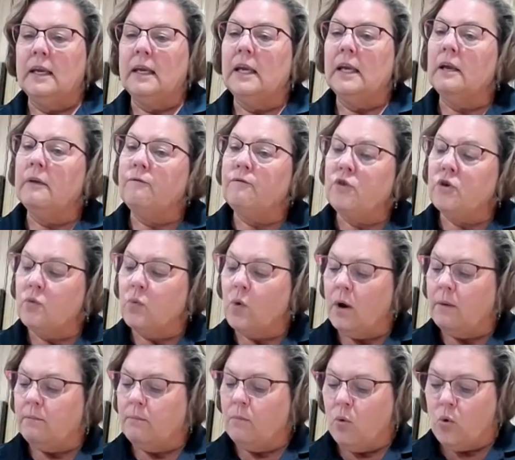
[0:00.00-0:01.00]
If you
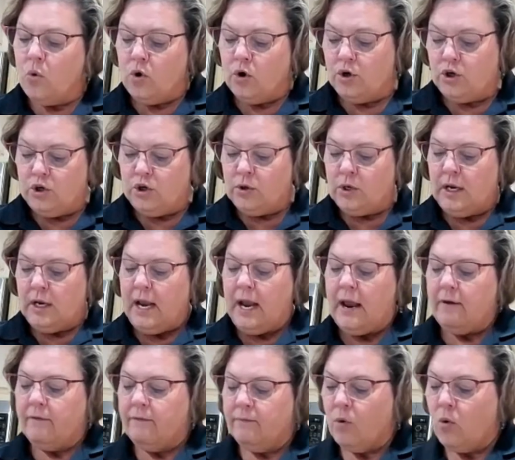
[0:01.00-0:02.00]
want more, you can
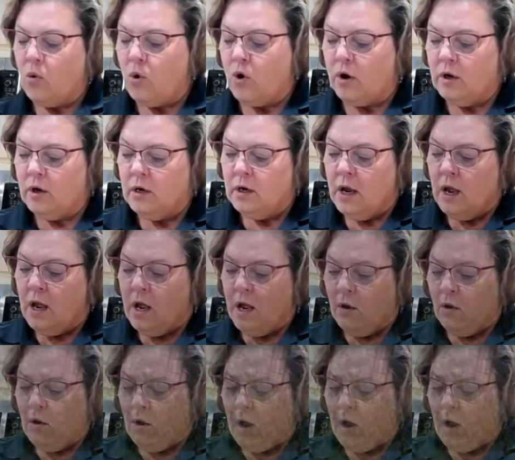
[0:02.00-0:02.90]
have more.